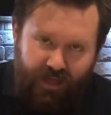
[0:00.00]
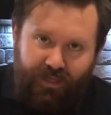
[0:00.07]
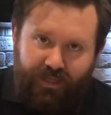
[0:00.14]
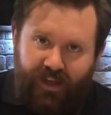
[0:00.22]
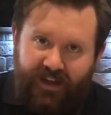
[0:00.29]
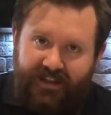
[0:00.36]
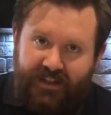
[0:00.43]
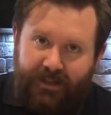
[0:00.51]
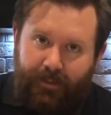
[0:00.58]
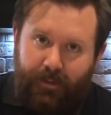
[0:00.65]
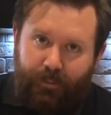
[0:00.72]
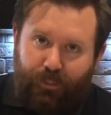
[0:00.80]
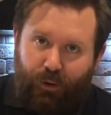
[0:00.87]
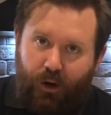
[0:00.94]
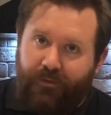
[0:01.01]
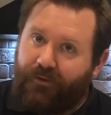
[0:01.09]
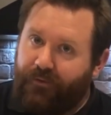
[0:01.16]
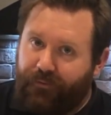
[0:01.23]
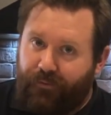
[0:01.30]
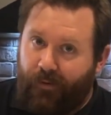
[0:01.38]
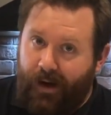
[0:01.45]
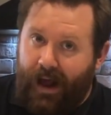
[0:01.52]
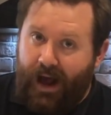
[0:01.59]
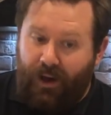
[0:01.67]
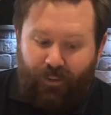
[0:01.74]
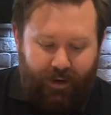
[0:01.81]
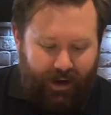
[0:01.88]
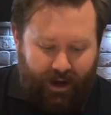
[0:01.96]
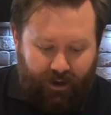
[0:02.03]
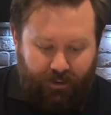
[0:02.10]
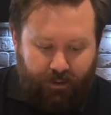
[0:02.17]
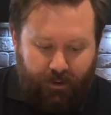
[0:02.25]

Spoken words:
this has been proven for an hour now.